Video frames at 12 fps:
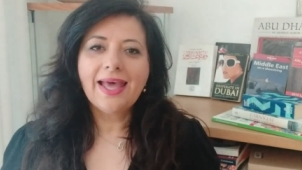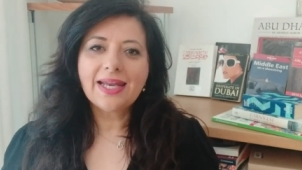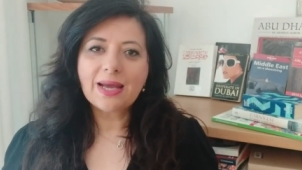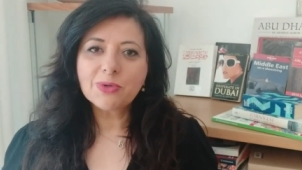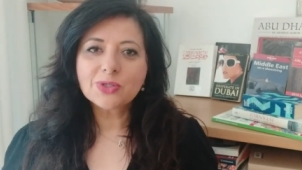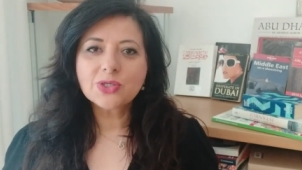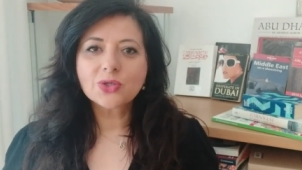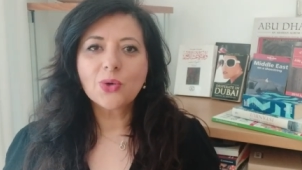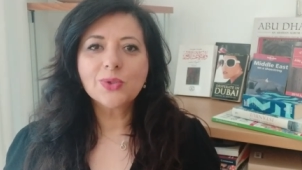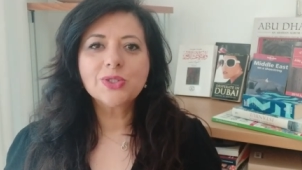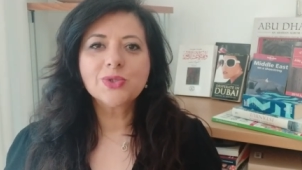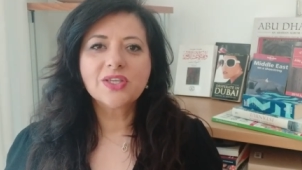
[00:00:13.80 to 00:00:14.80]
and I'm also
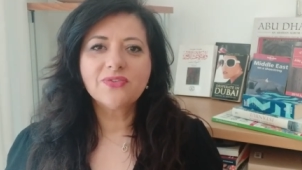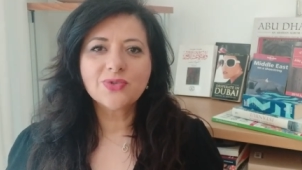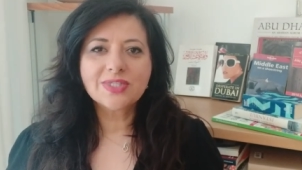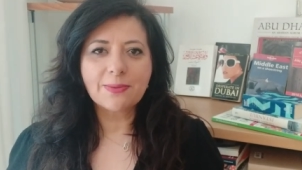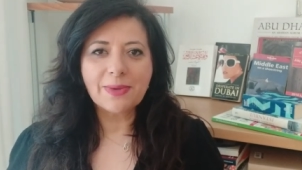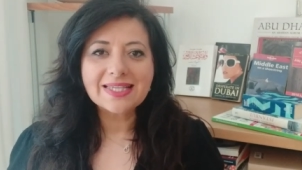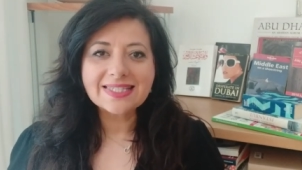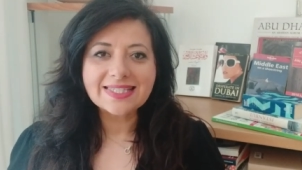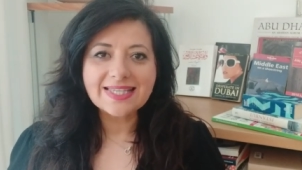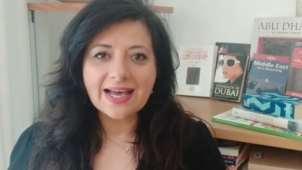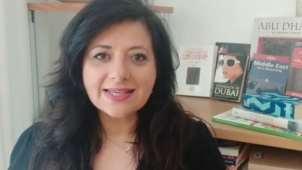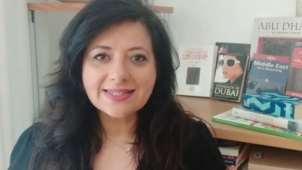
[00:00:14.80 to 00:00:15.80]
going to give you some
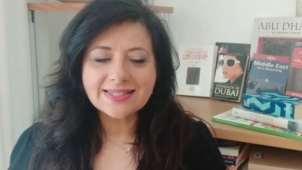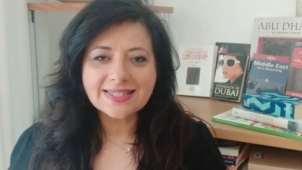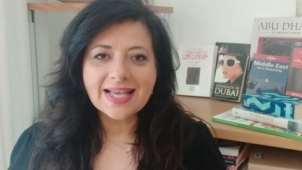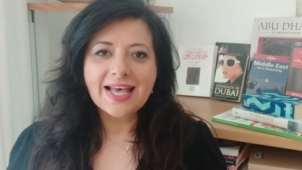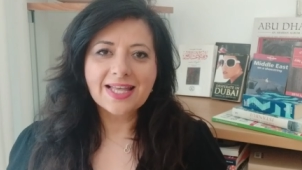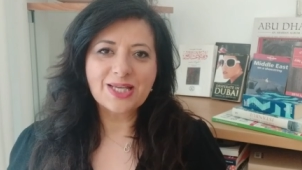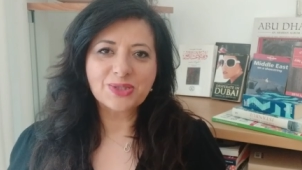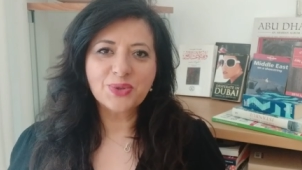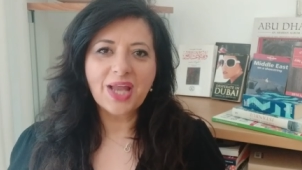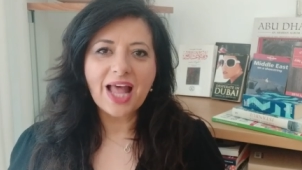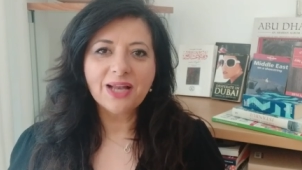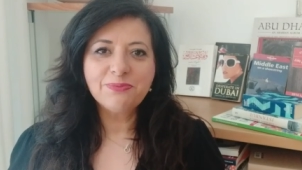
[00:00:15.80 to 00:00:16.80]
exercises that
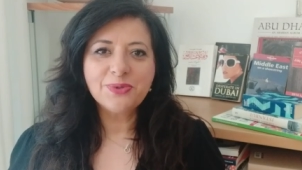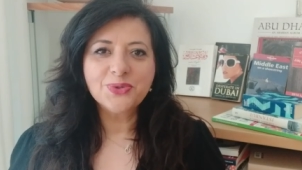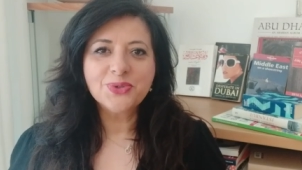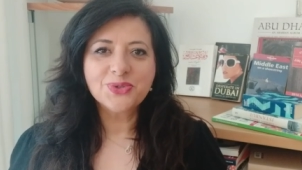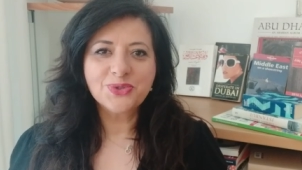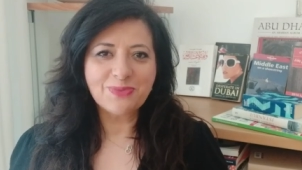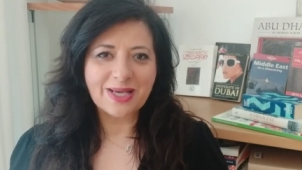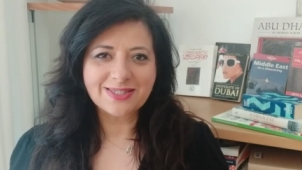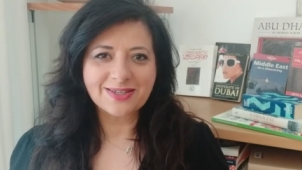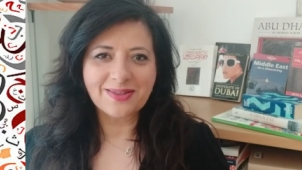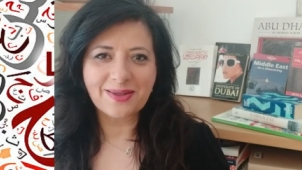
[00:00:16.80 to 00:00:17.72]
will help you to master